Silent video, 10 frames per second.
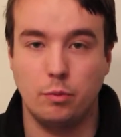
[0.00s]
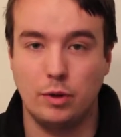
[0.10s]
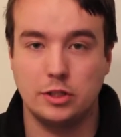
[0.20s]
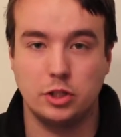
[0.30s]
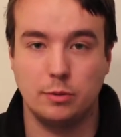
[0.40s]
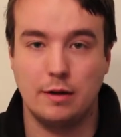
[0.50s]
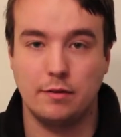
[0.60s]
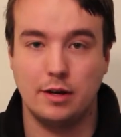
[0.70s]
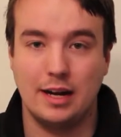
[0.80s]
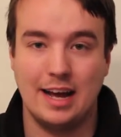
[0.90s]

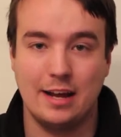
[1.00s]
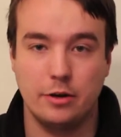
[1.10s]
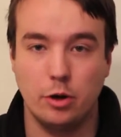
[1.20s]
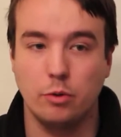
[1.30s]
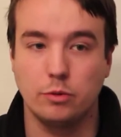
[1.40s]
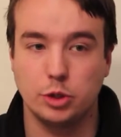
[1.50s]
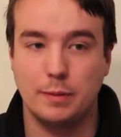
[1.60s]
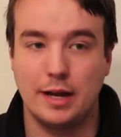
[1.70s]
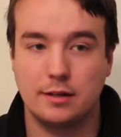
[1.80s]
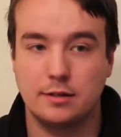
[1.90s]
whatsoever and had no
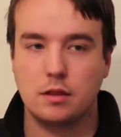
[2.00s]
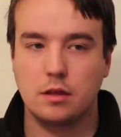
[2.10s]
respect.